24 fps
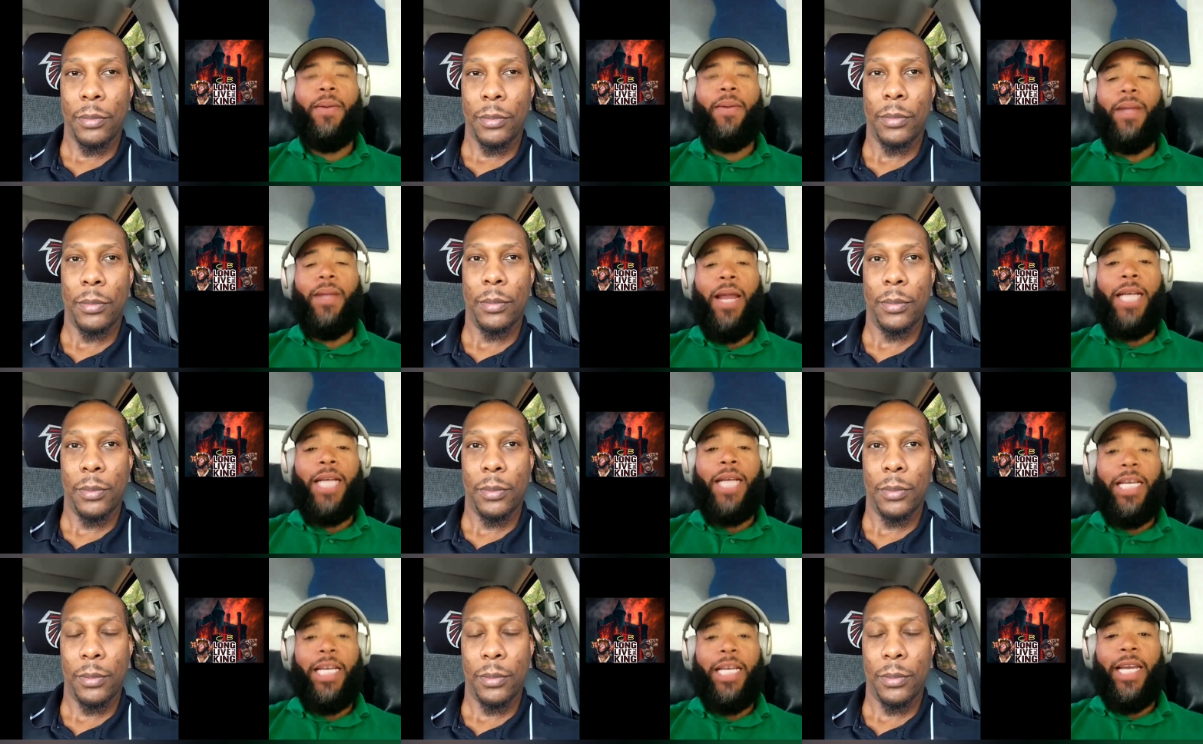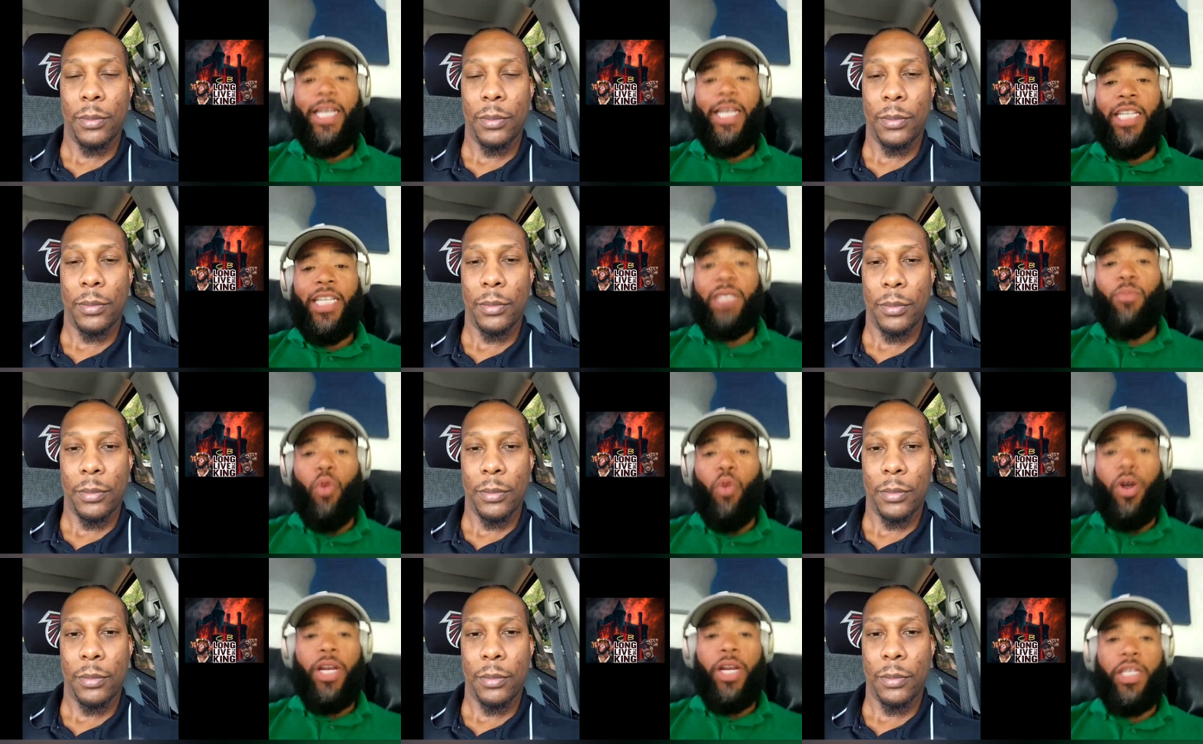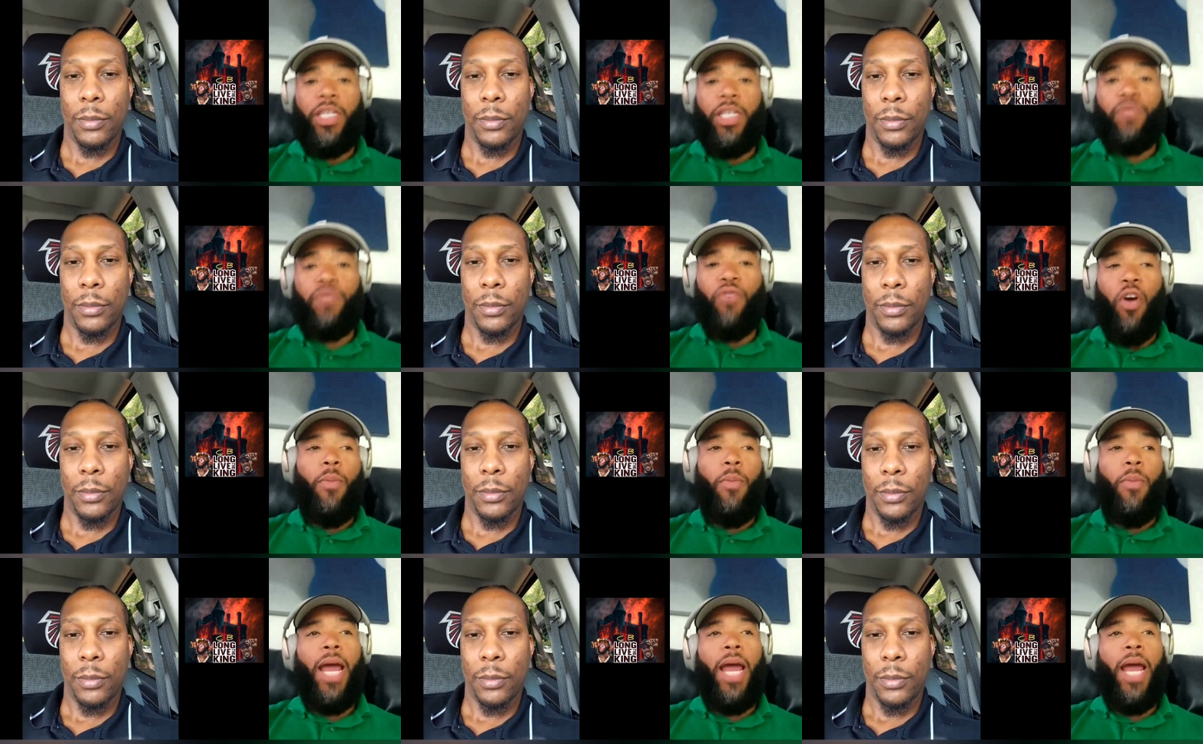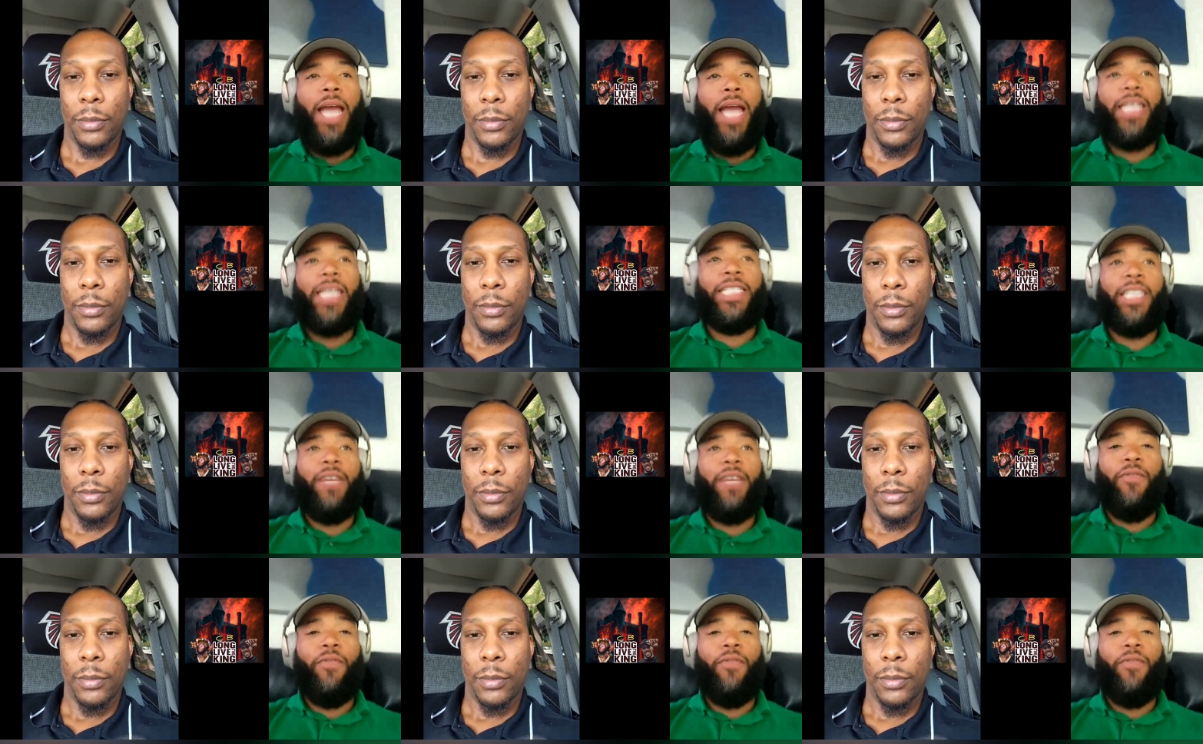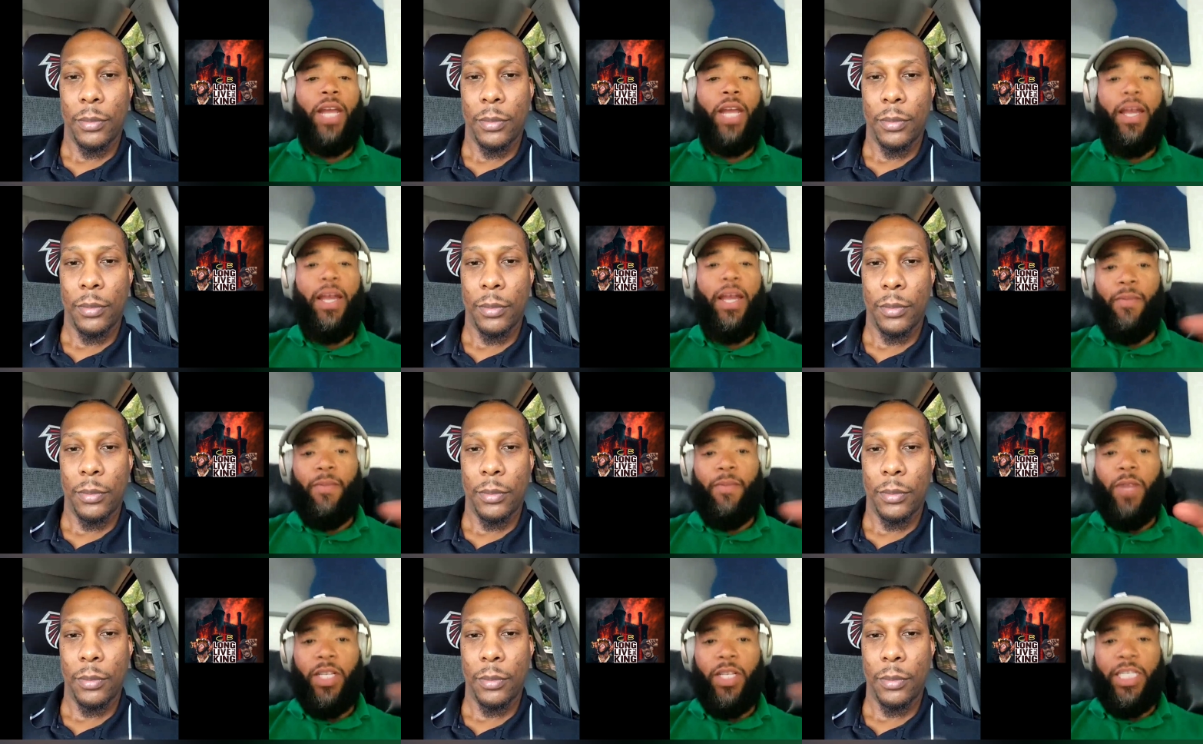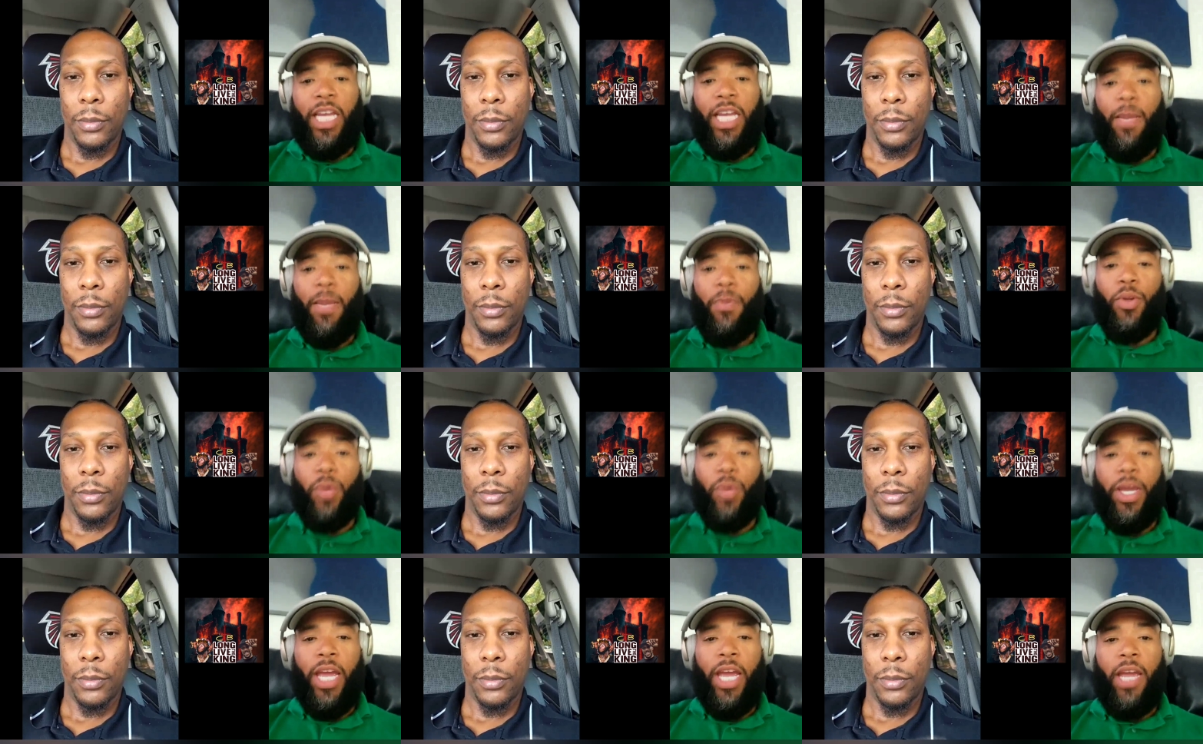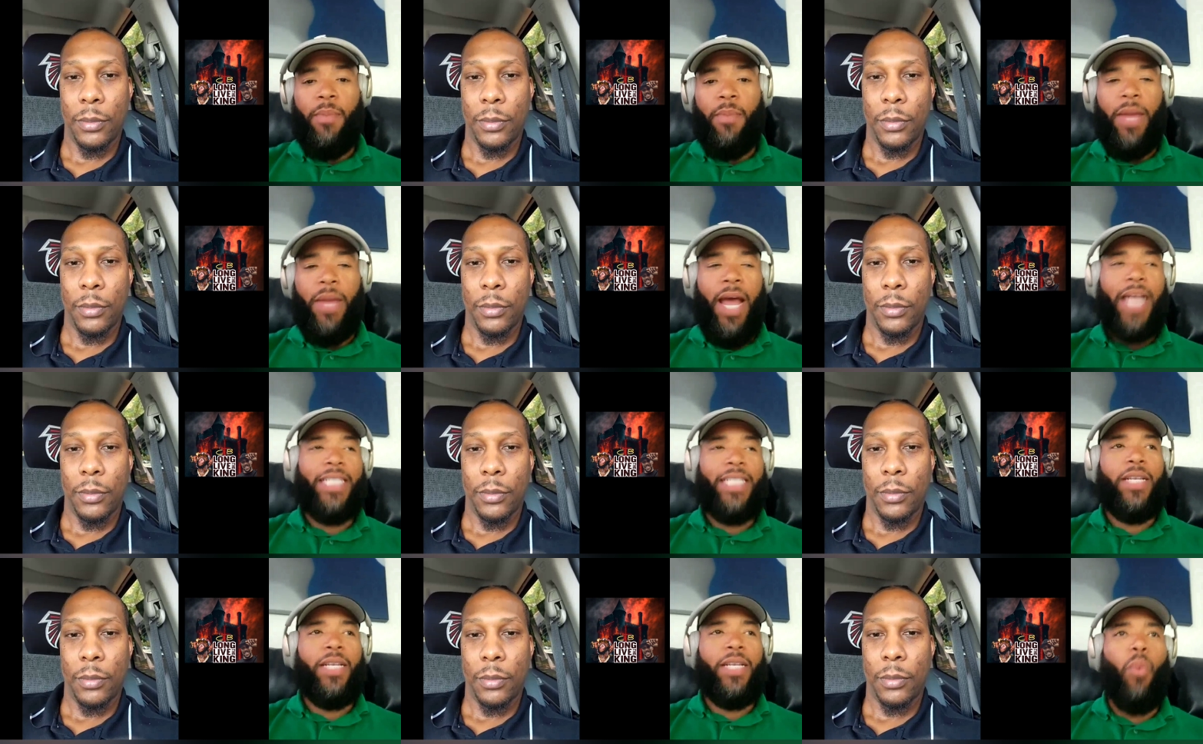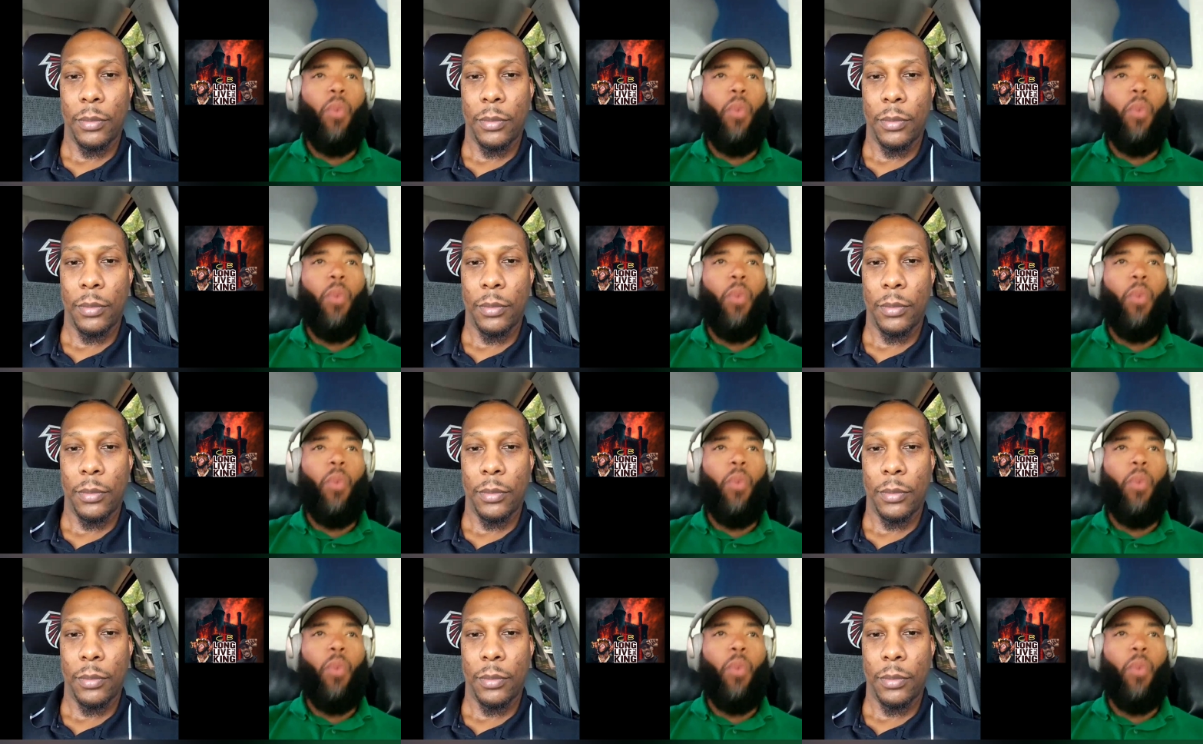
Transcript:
Speaker 1: not not saying it's more his fault, but I just say for that example you gave me,